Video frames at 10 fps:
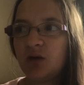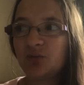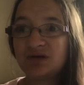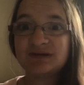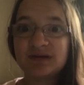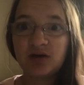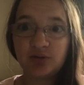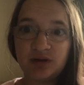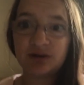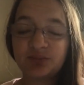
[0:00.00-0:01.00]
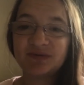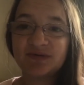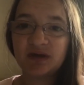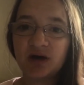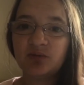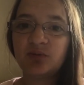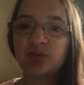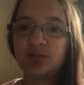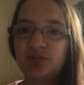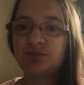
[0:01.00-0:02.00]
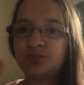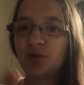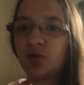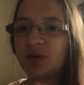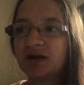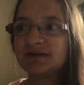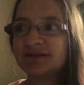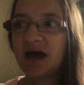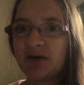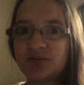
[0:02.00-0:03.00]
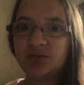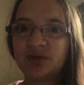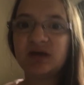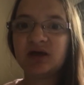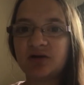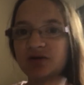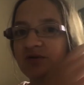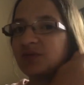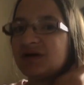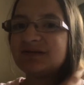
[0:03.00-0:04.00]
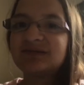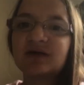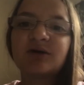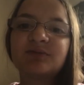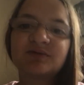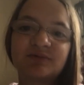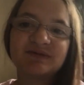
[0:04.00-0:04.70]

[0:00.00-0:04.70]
which is how you end up with CF, both parents have to be carriers because CF is a